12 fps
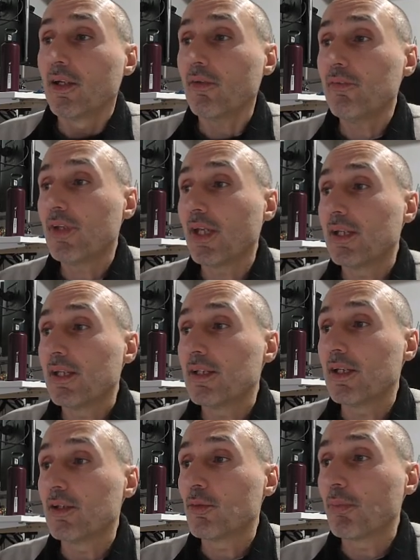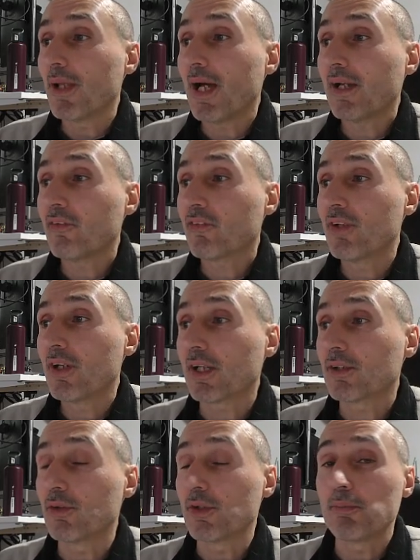contained into plugins
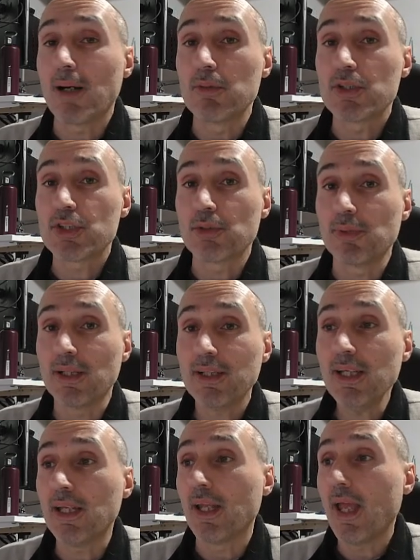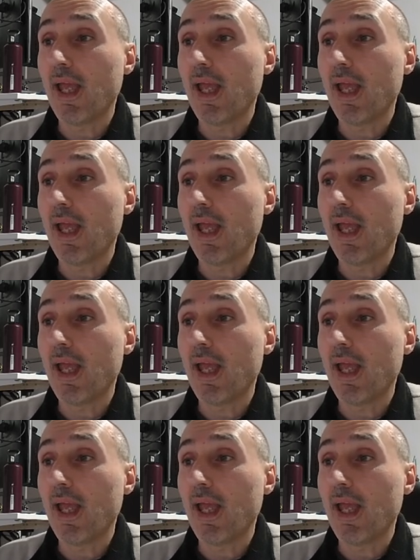directory publishing plugin.